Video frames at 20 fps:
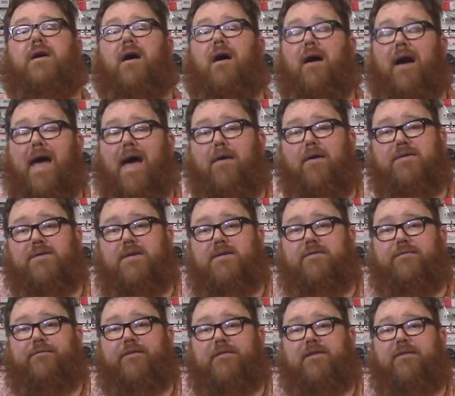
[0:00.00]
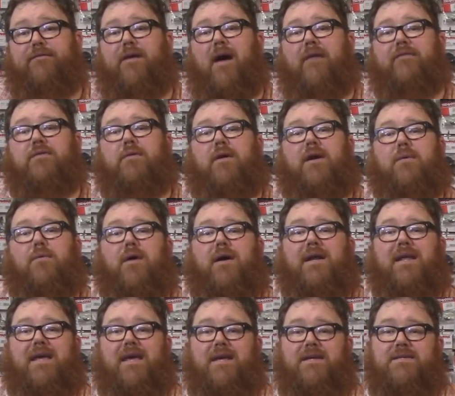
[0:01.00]
Our address is
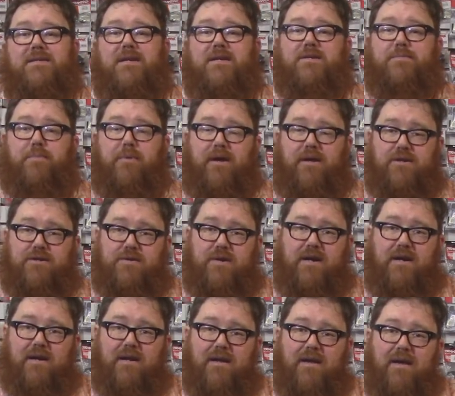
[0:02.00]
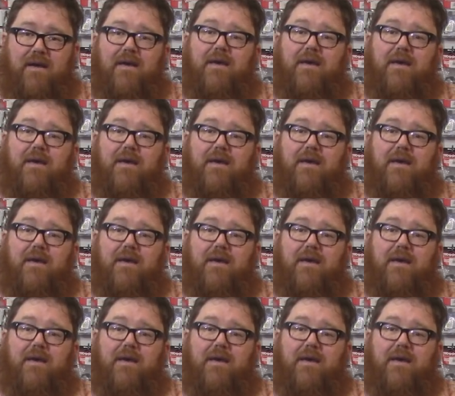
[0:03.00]
5521 East Spring Street.